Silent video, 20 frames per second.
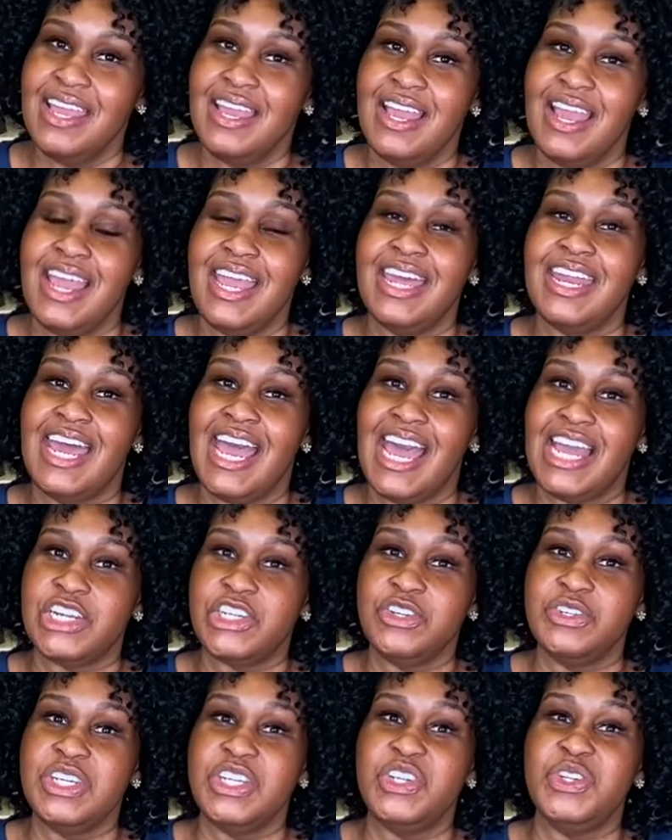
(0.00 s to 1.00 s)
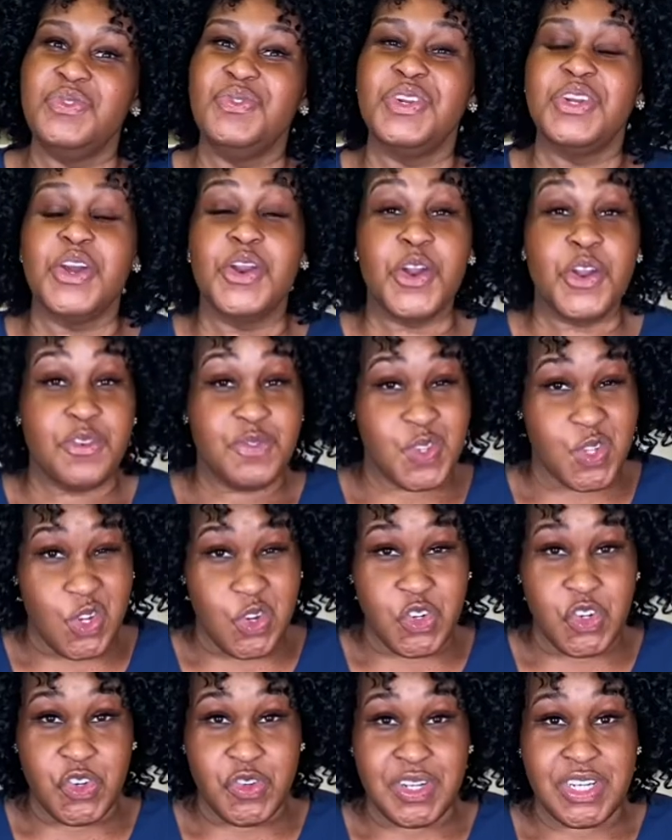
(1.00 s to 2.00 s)
and actually do nerve
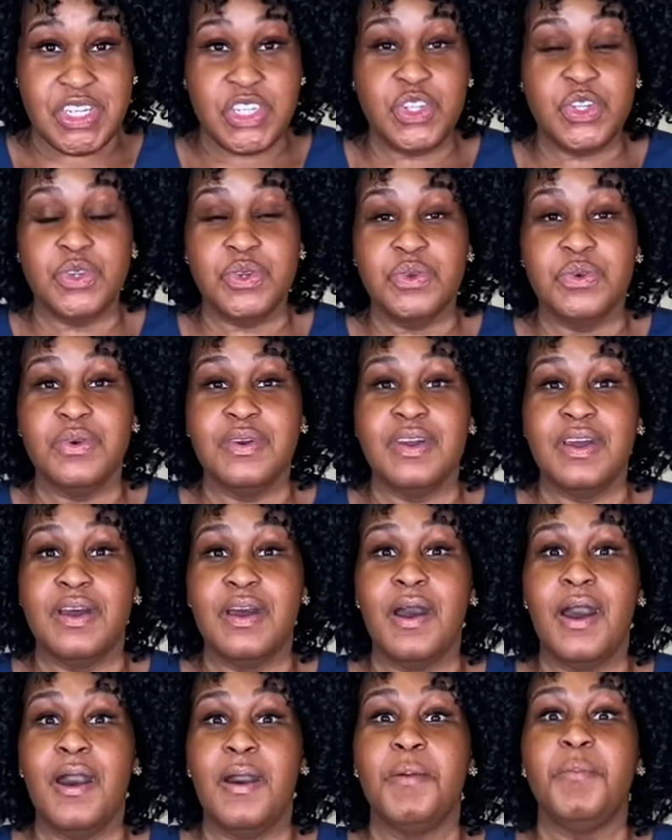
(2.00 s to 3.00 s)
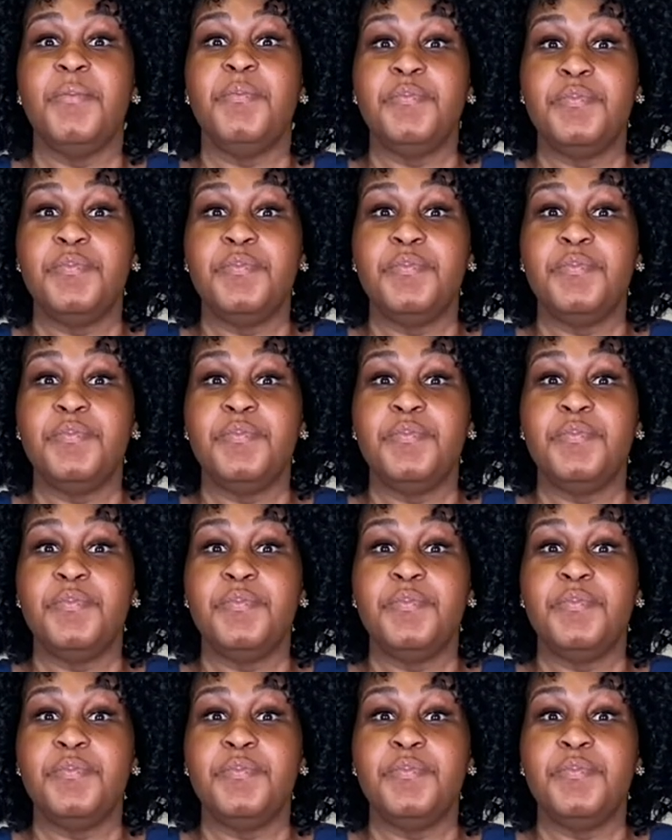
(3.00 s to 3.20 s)
surgery to uh,